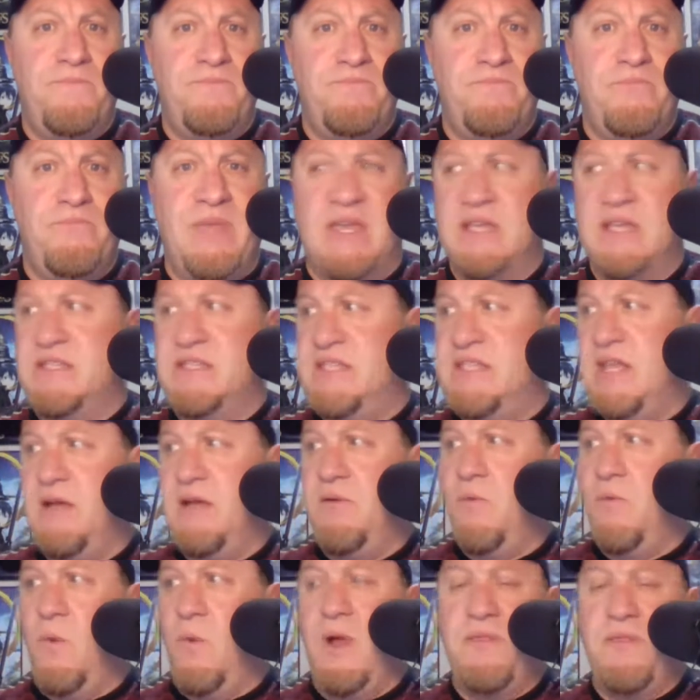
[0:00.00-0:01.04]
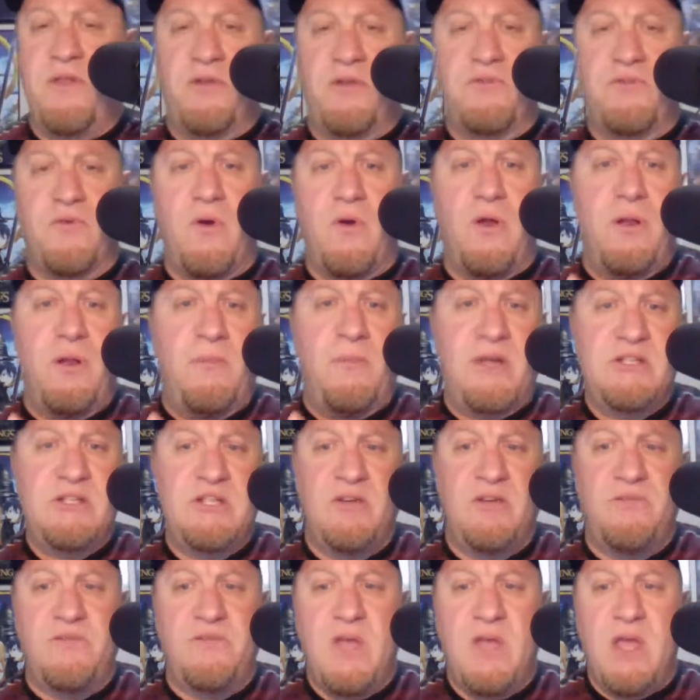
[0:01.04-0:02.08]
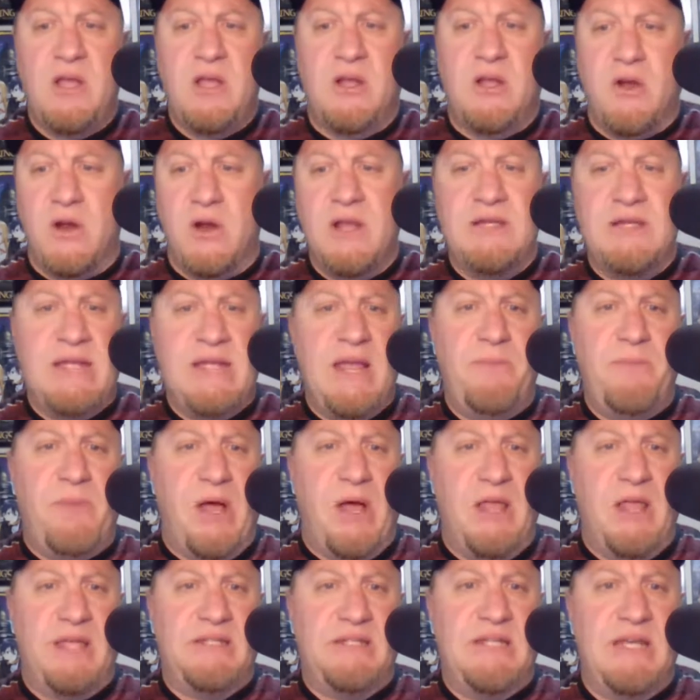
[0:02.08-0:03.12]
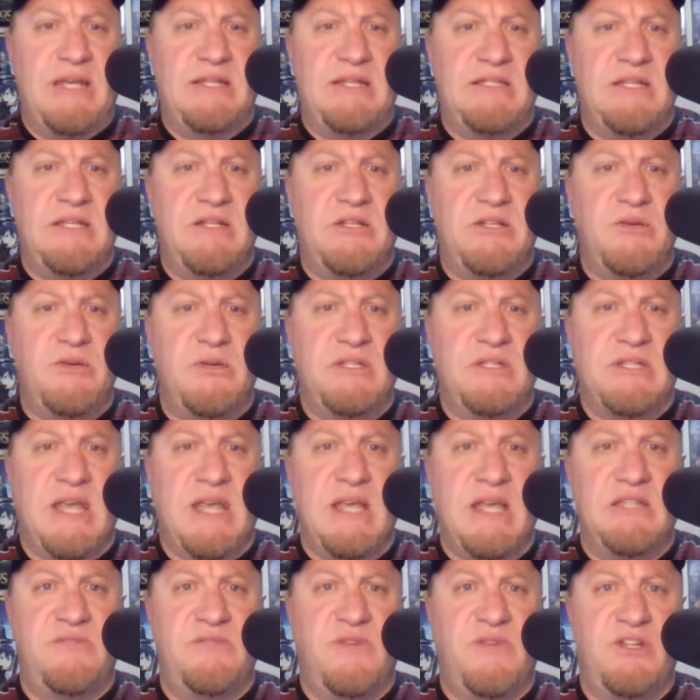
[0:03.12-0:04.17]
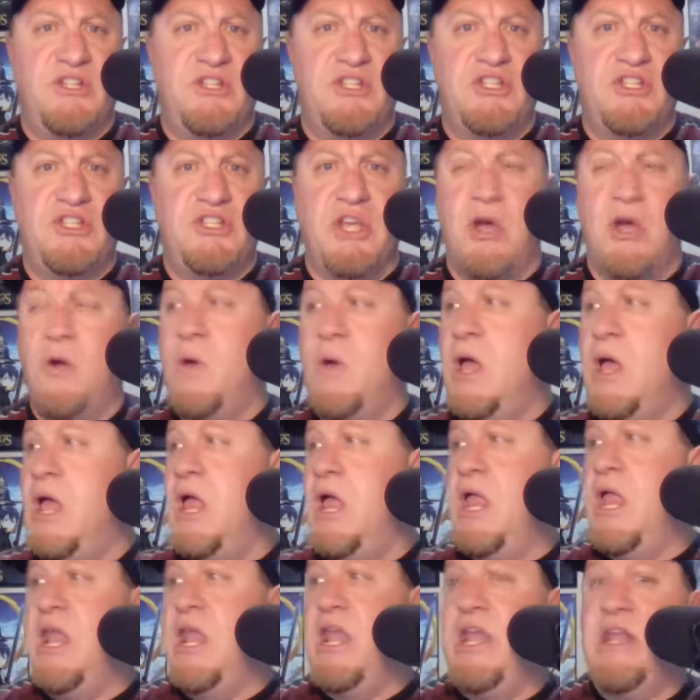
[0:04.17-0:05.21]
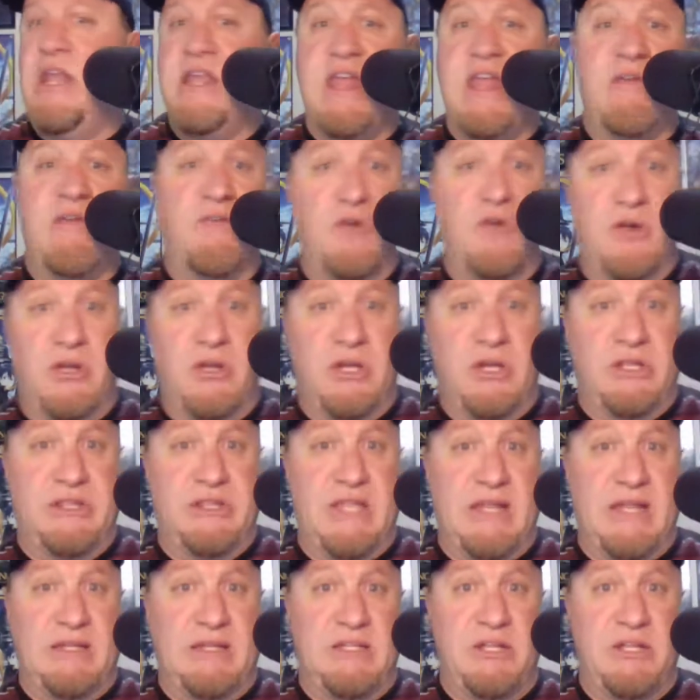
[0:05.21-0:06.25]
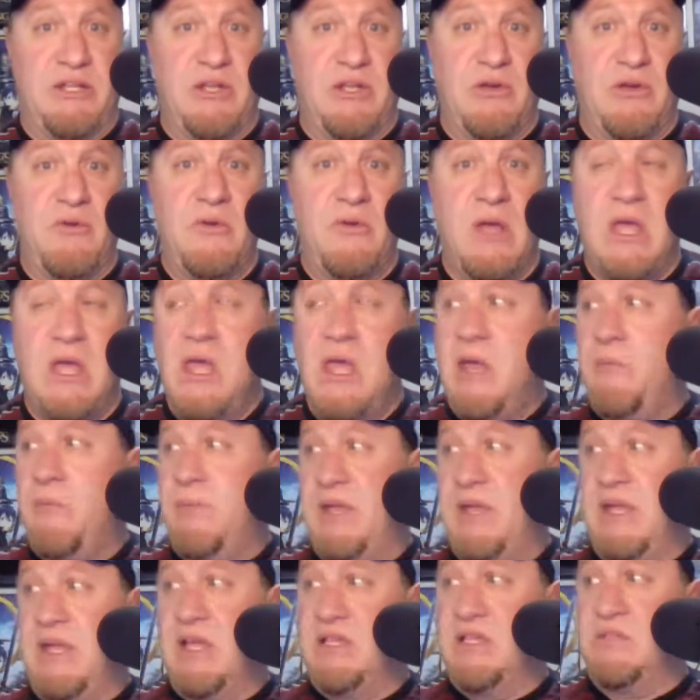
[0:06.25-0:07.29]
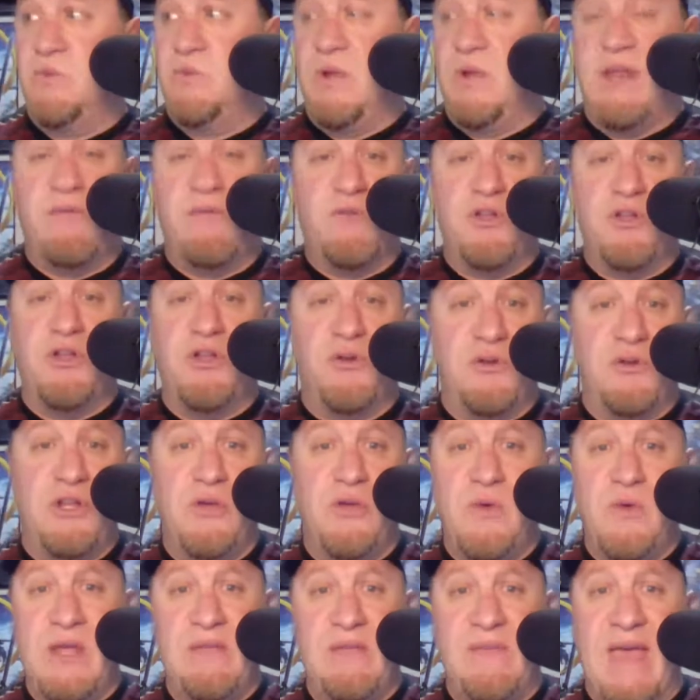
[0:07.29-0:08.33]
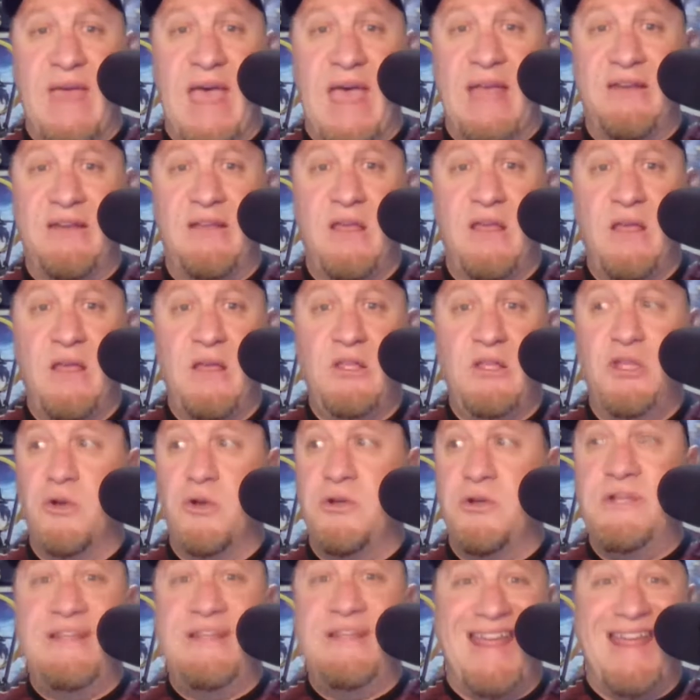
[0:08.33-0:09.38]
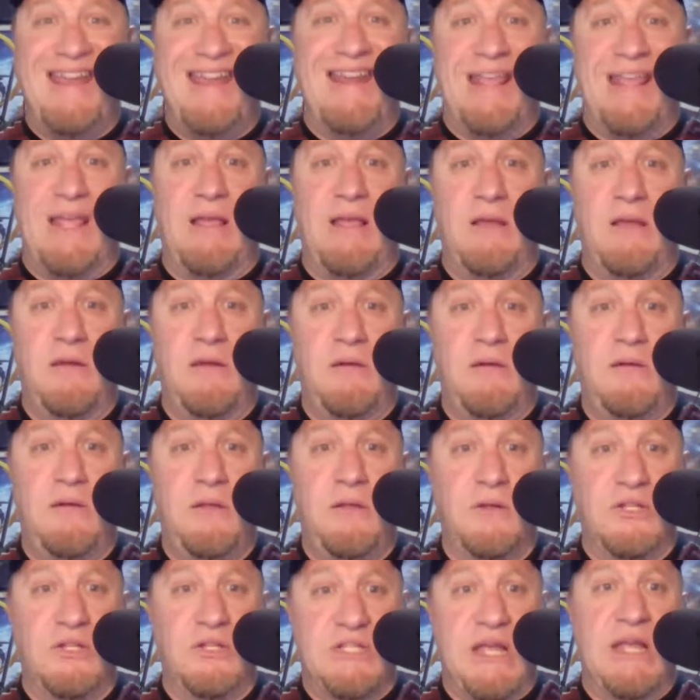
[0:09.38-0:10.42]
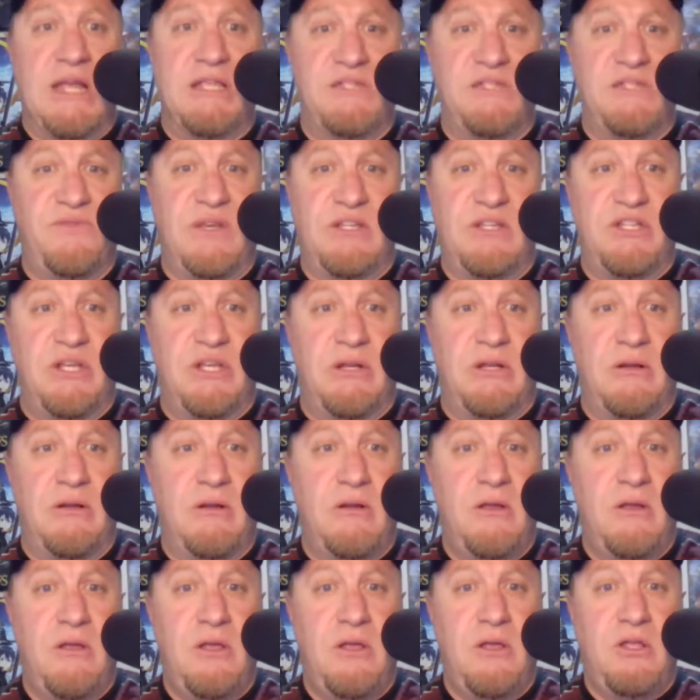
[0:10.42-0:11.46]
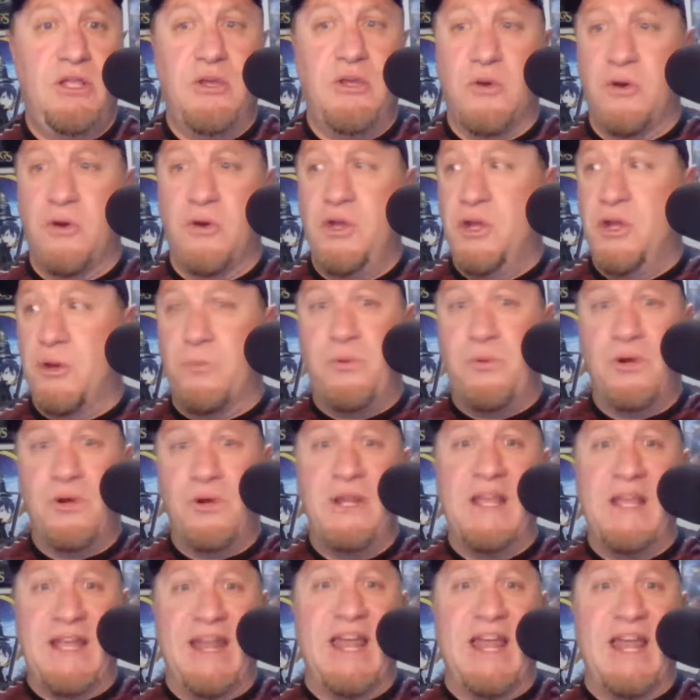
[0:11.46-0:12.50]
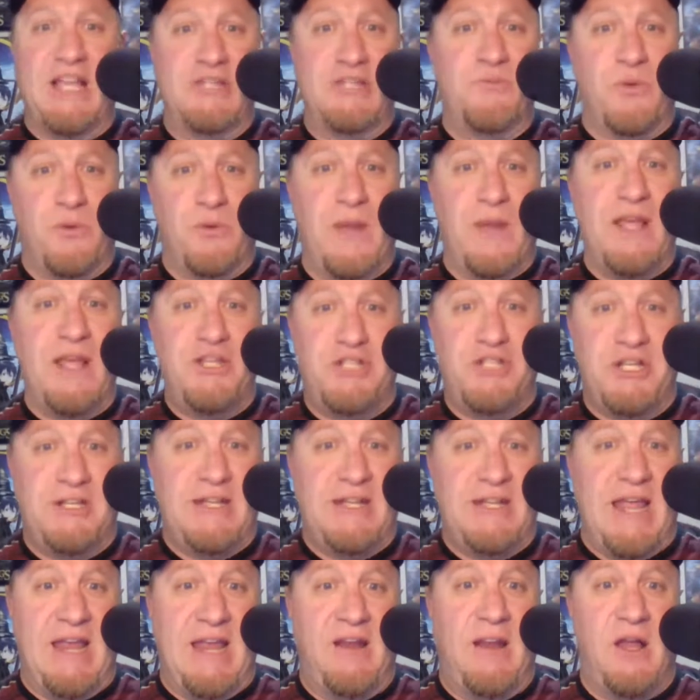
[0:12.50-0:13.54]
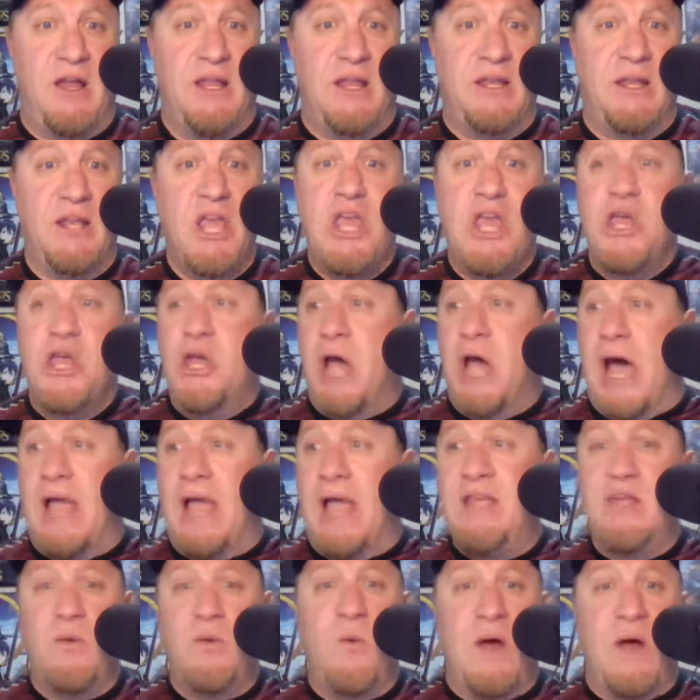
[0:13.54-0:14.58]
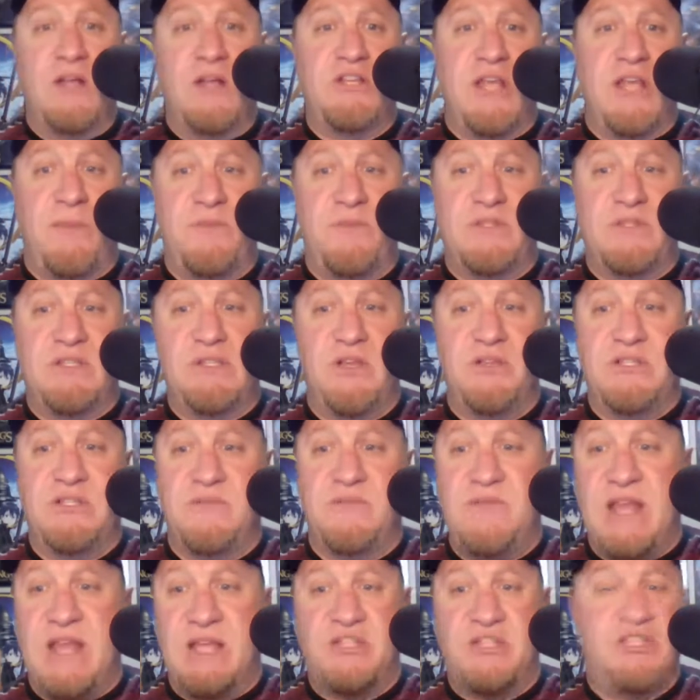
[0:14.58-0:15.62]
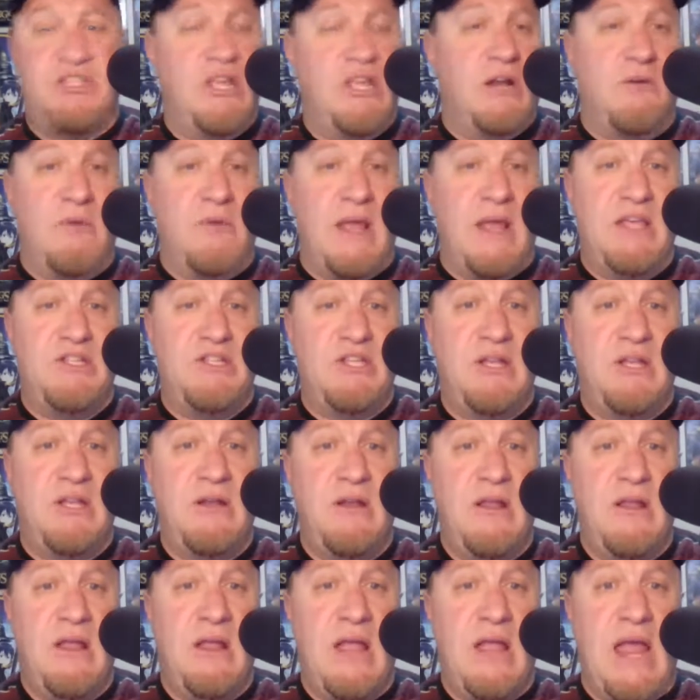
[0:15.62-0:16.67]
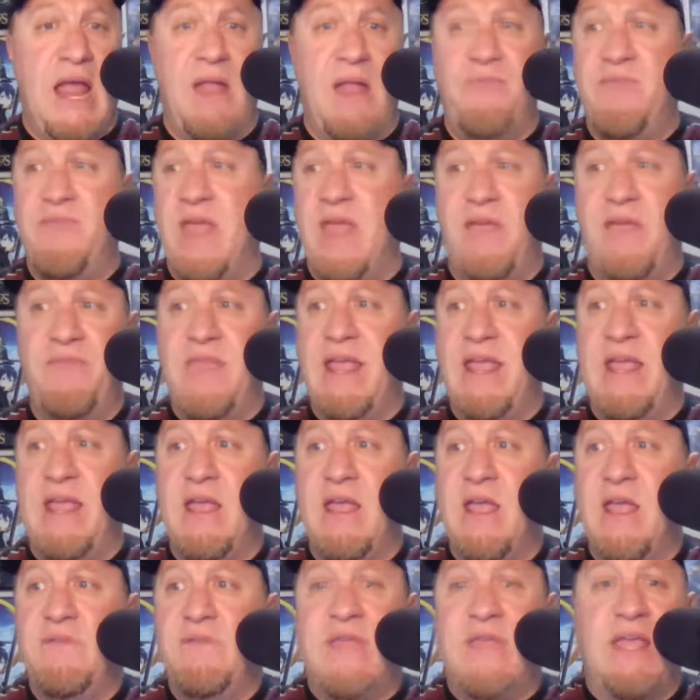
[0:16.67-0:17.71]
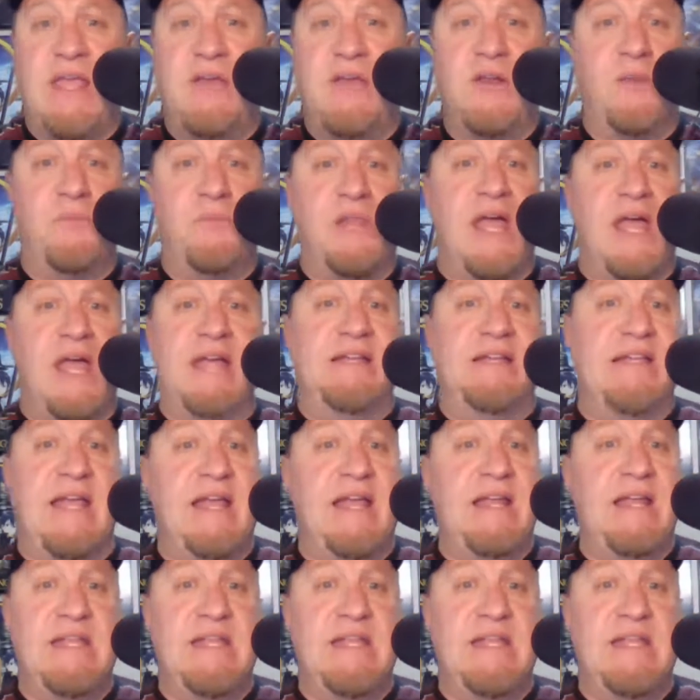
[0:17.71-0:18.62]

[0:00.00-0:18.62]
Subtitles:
because they're throwing a bunch of current day politics into a science fiction show. Never a good thing to do, because whenever you're doing that, you're dating your science fiction. You're putting an expiration date on it. I can watch episodes of Next Generation, and they could apply to any